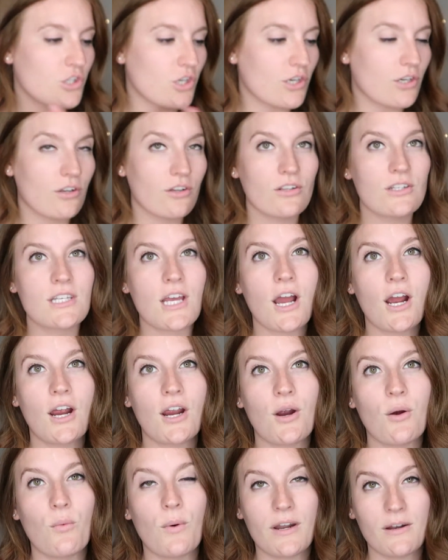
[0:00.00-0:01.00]
journals
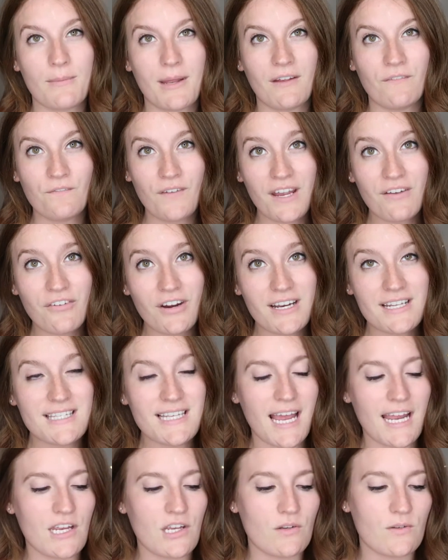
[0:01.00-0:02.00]
are one of my favorites.
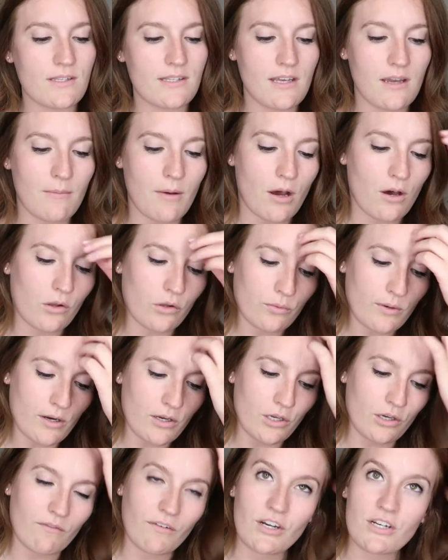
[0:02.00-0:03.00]
I use them all
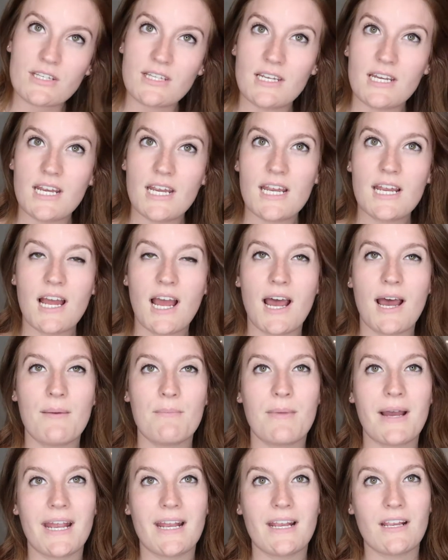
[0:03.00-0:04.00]
throughout university.
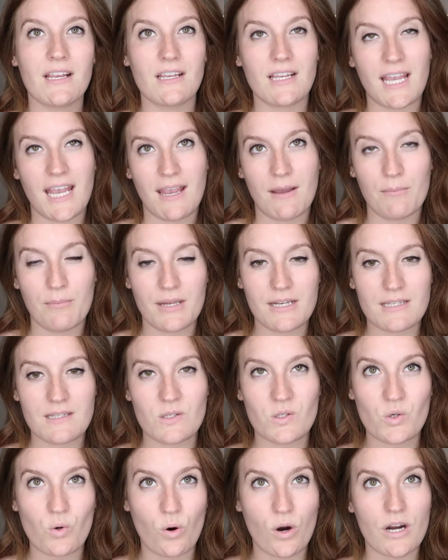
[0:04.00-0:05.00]
My campus
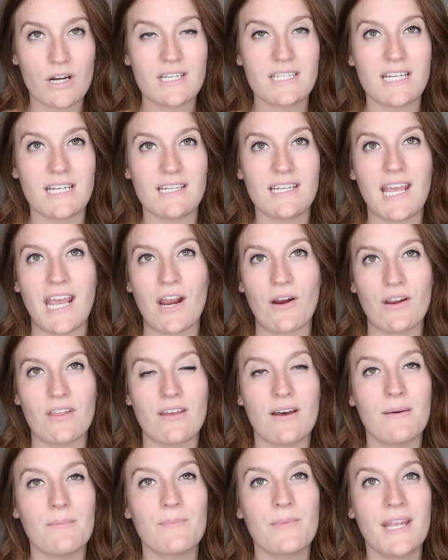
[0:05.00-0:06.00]
store did carry
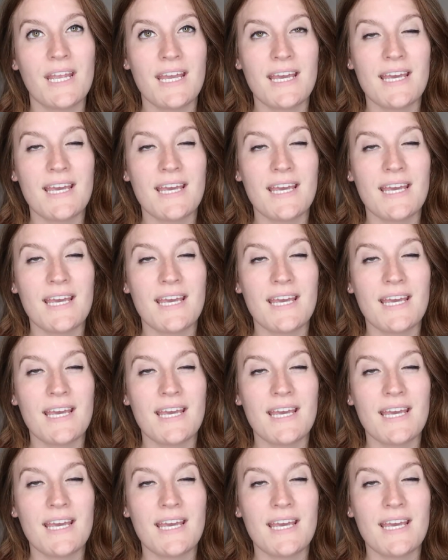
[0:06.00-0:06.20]
them.